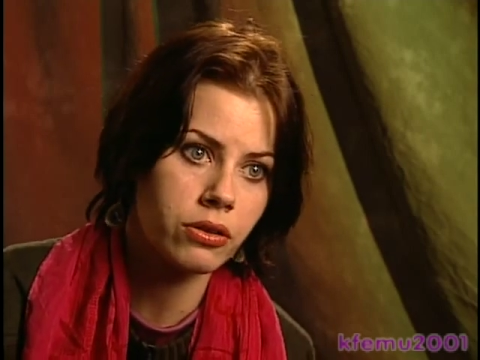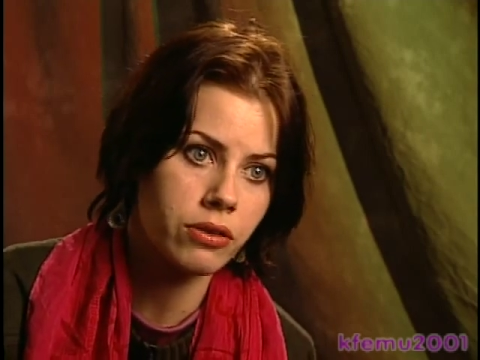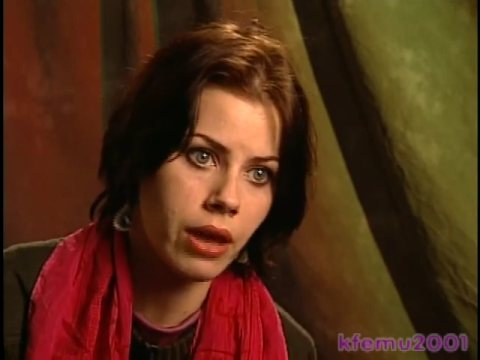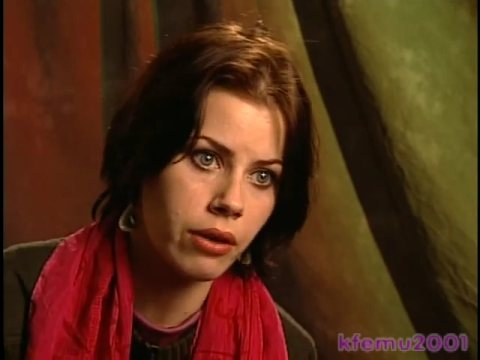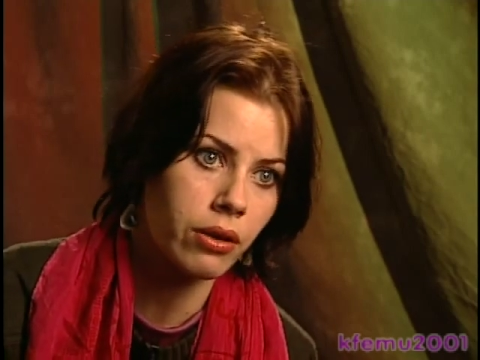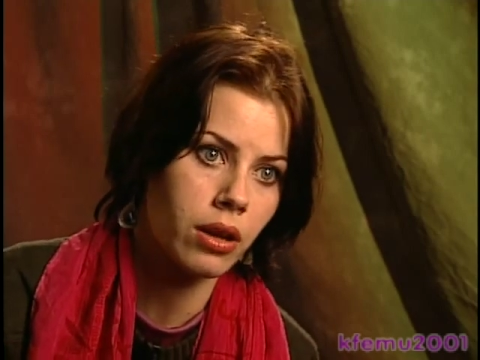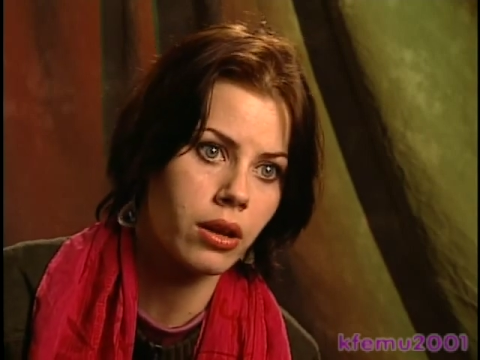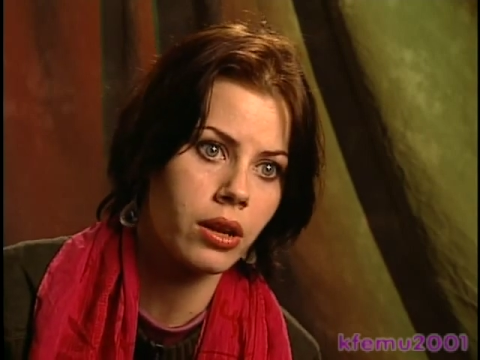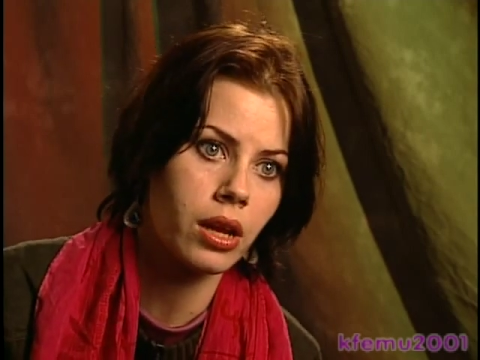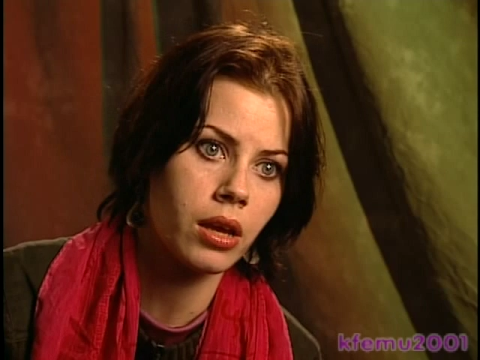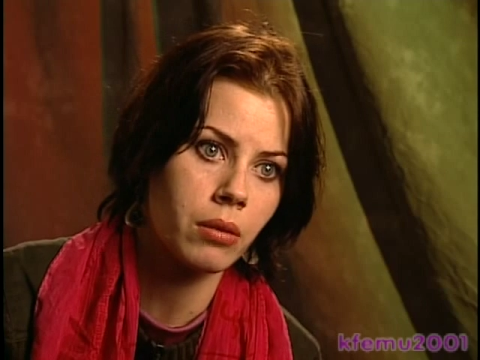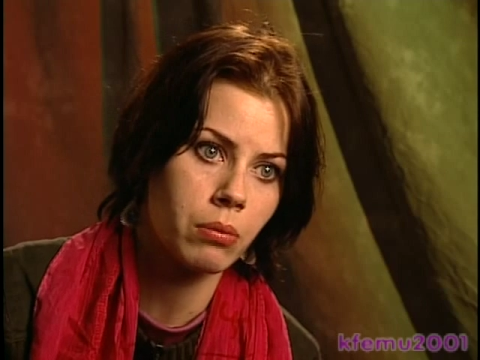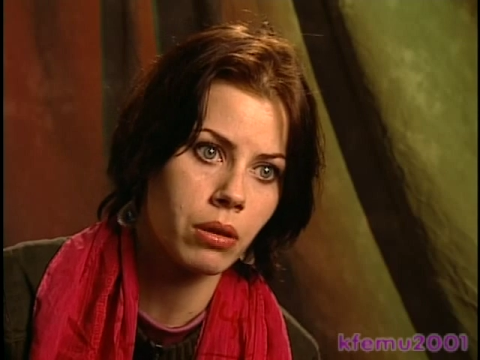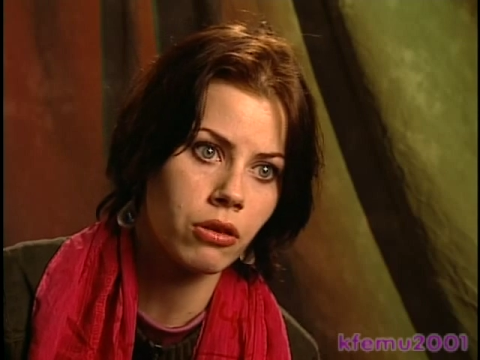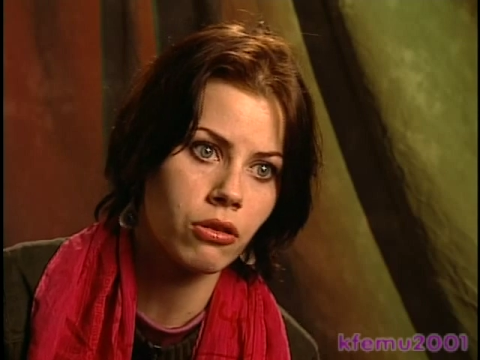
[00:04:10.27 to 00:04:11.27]
sound editing
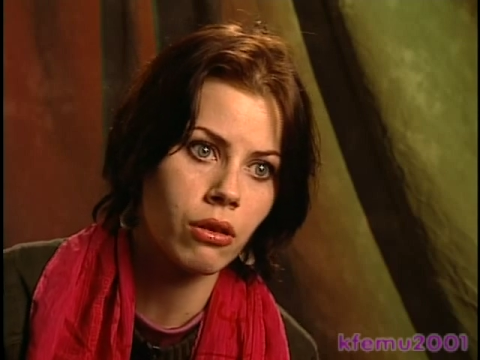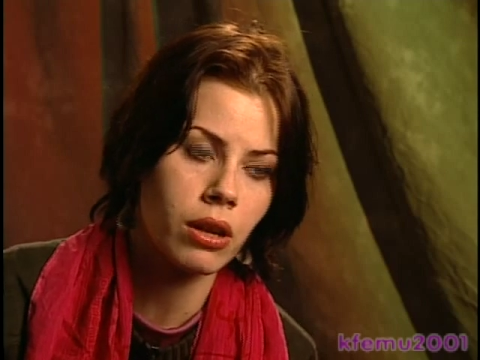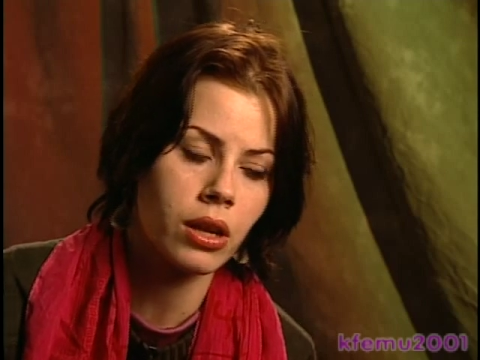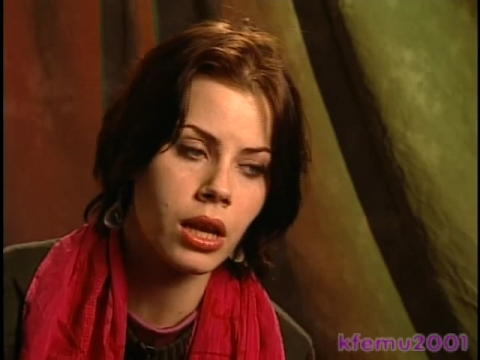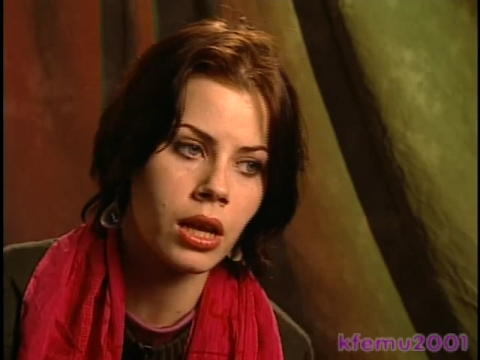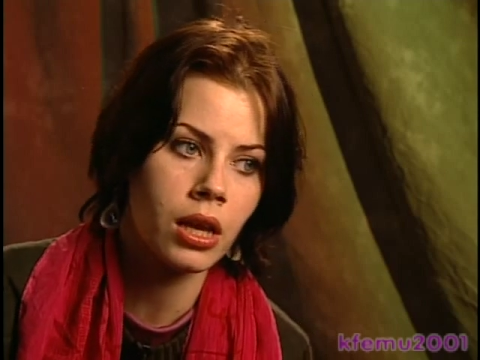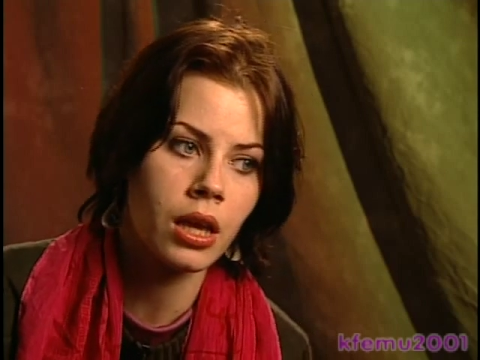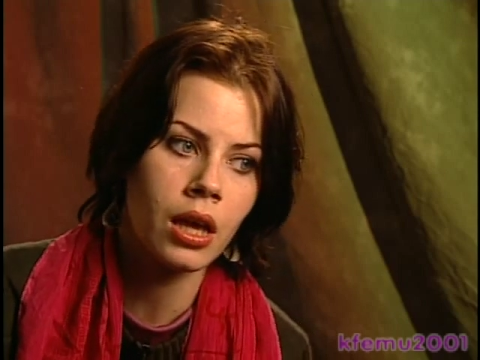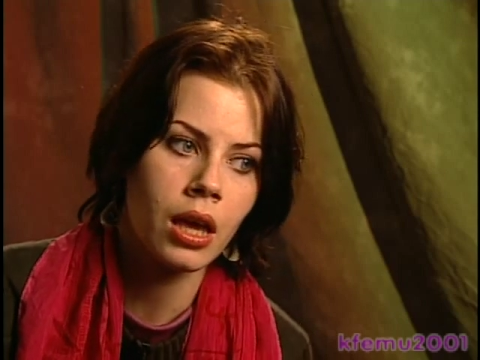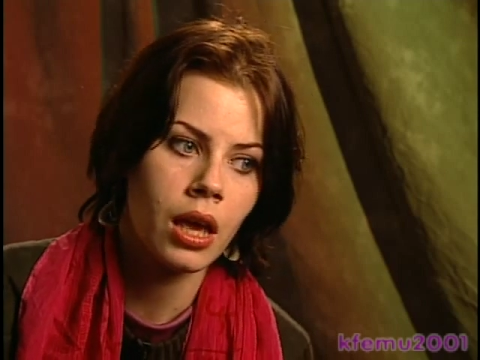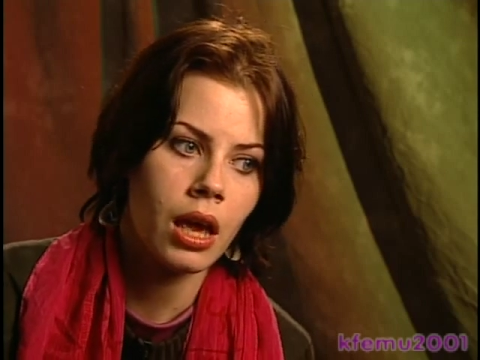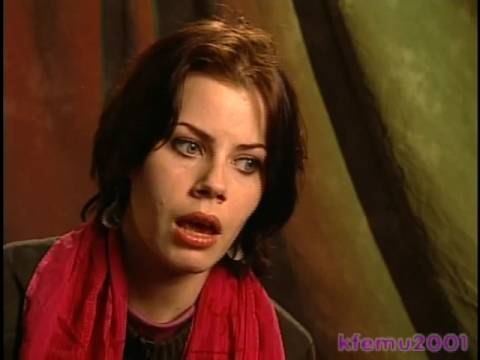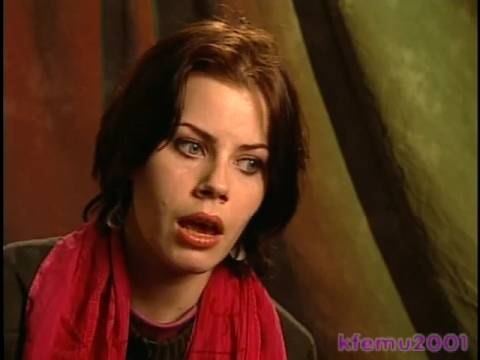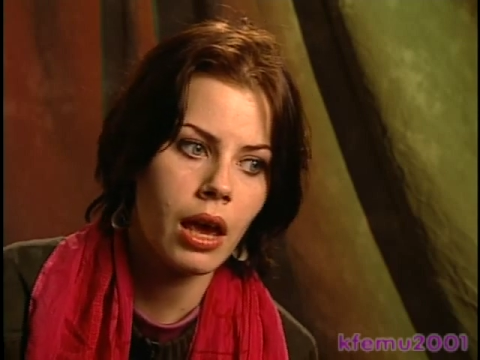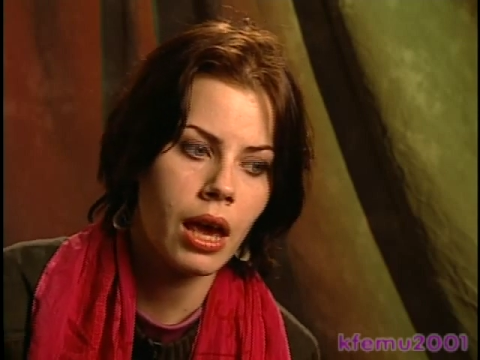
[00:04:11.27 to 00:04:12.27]
and picture editing.
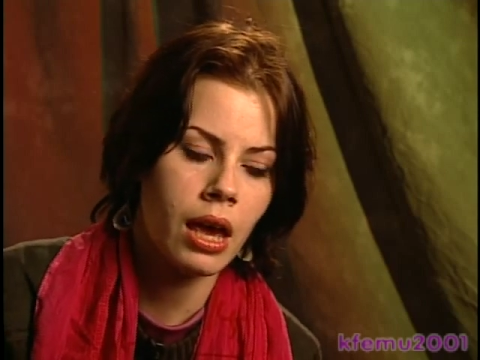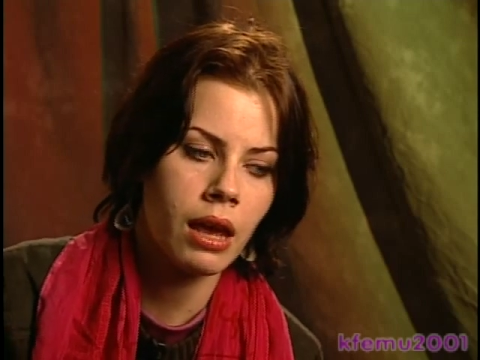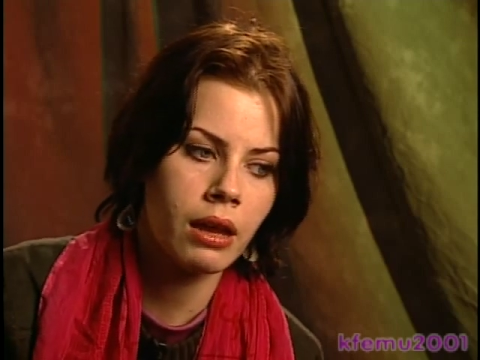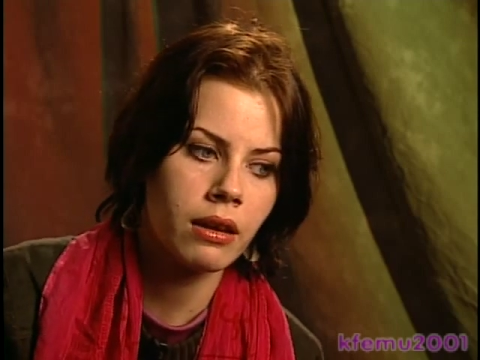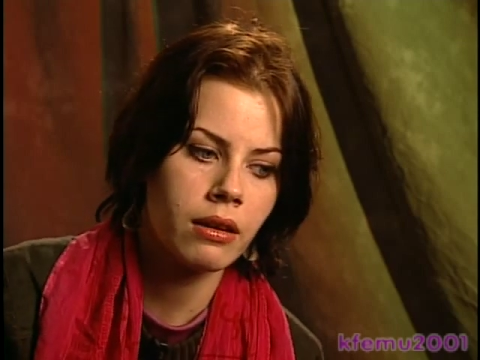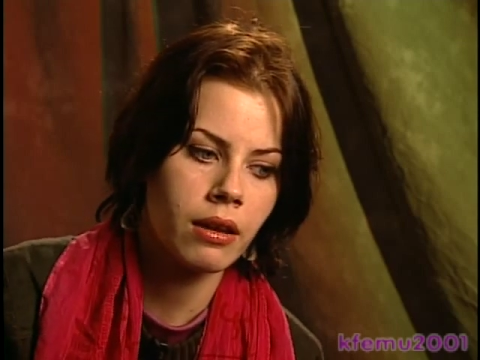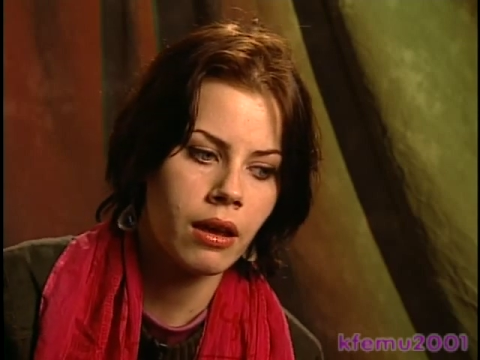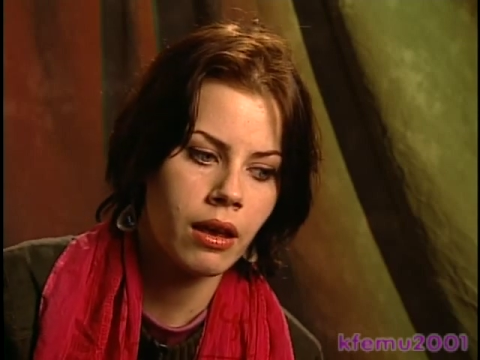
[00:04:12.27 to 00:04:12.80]
And